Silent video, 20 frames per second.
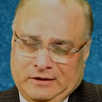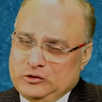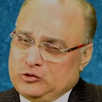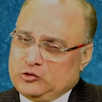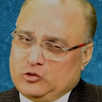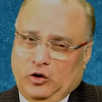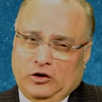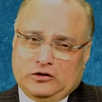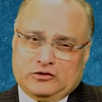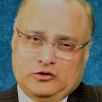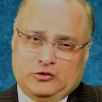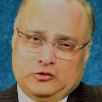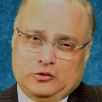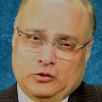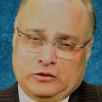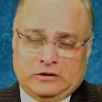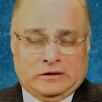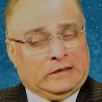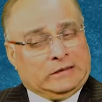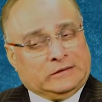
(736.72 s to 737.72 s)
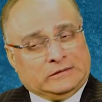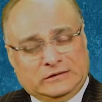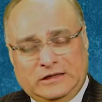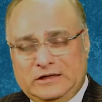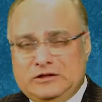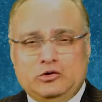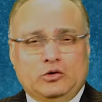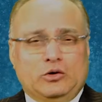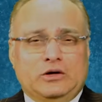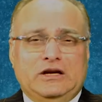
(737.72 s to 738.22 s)
Choice is yours.
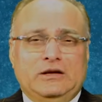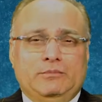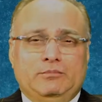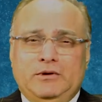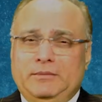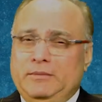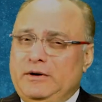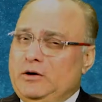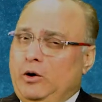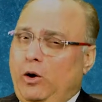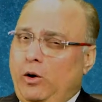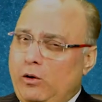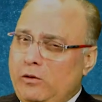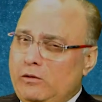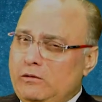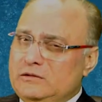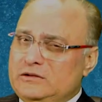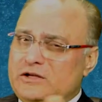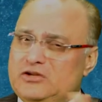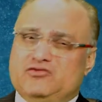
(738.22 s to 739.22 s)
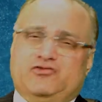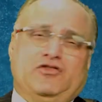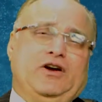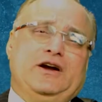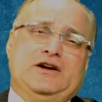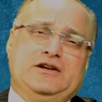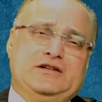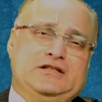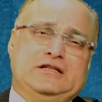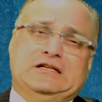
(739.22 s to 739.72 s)
Then you can implement all the
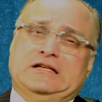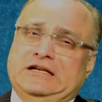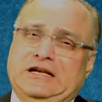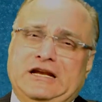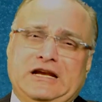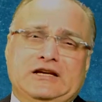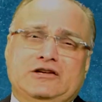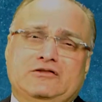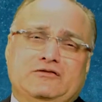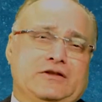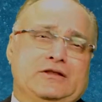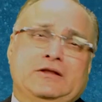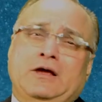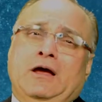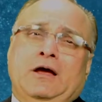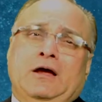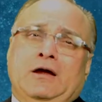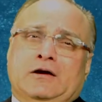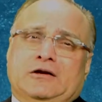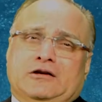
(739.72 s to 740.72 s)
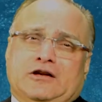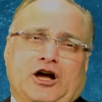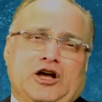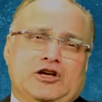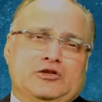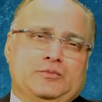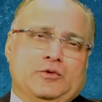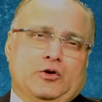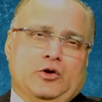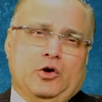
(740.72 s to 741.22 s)
strategies linked with
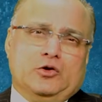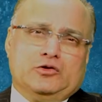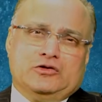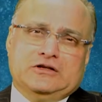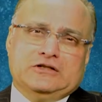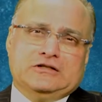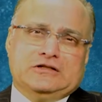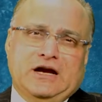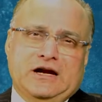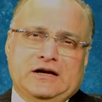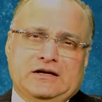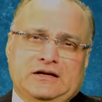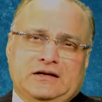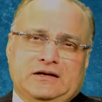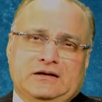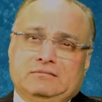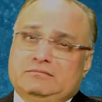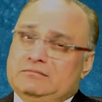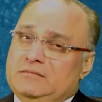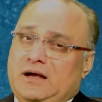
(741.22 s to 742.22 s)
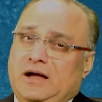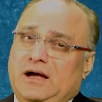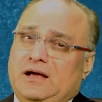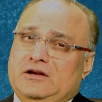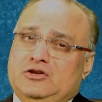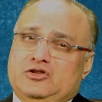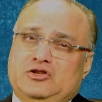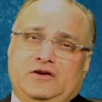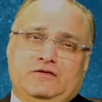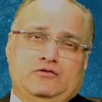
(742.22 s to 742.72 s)
task, precaution, chanting
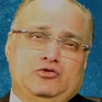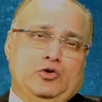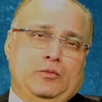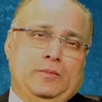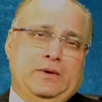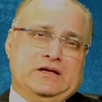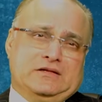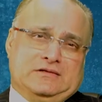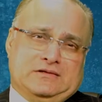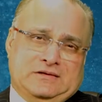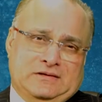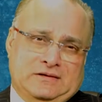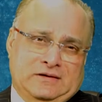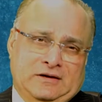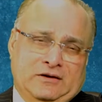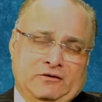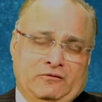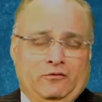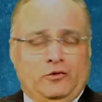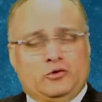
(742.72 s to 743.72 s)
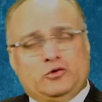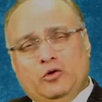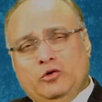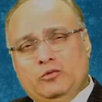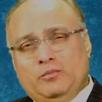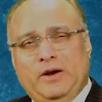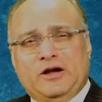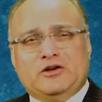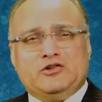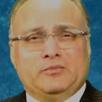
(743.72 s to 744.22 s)
and achieve your best for your
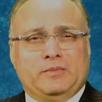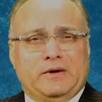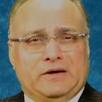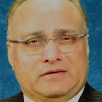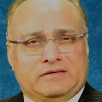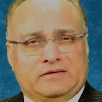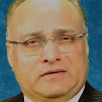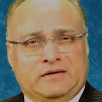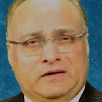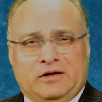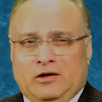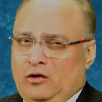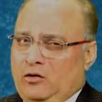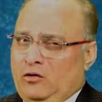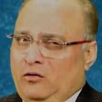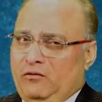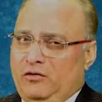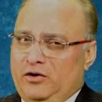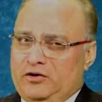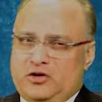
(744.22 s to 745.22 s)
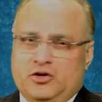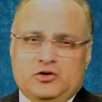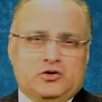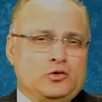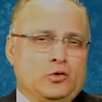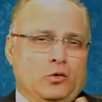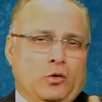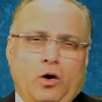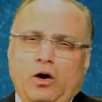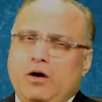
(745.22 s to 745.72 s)
own betterment. Wishing
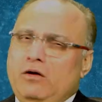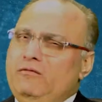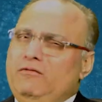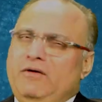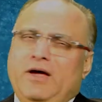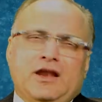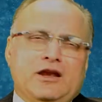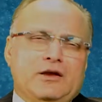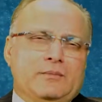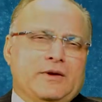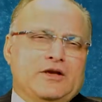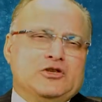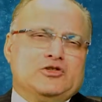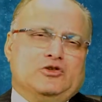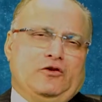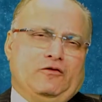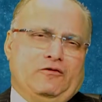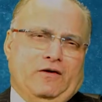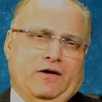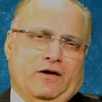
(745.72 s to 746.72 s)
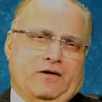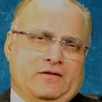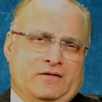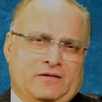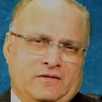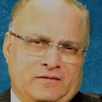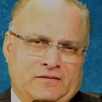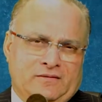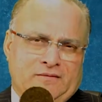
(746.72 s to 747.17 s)
you all very best of luck.